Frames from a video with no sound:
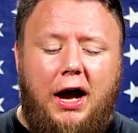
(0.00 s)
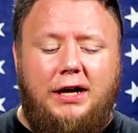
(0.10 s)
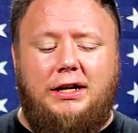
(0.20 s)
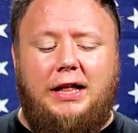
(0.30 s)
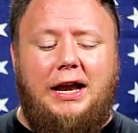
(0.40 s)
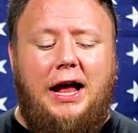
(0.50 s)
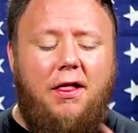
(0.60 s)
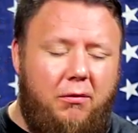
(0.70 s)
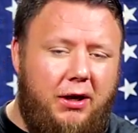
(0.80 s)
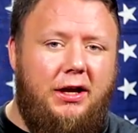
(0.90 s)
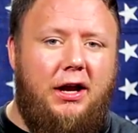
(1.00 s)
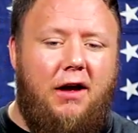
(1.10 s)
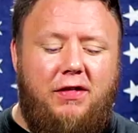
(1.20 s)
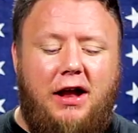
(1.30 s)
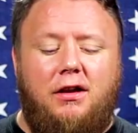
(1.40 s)
I dig that. Now that we can get
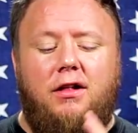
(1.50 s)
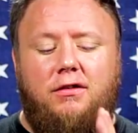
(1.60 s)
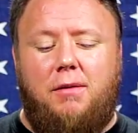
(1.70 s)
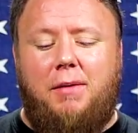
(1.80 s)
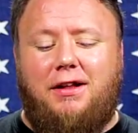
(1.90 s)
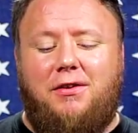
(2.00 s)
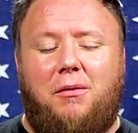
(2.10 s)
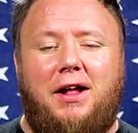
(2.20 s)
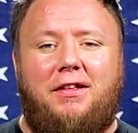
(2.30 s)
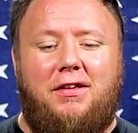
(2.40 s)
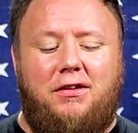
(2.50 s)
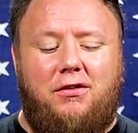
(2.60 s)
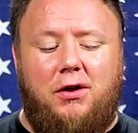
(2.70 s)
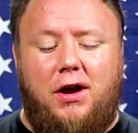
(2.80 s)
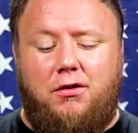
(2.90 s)
off that, let's get back to why this thing's
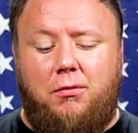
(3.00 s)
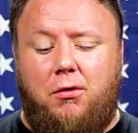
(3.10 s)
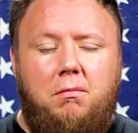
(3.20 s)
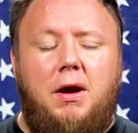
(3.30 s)
so comfortable.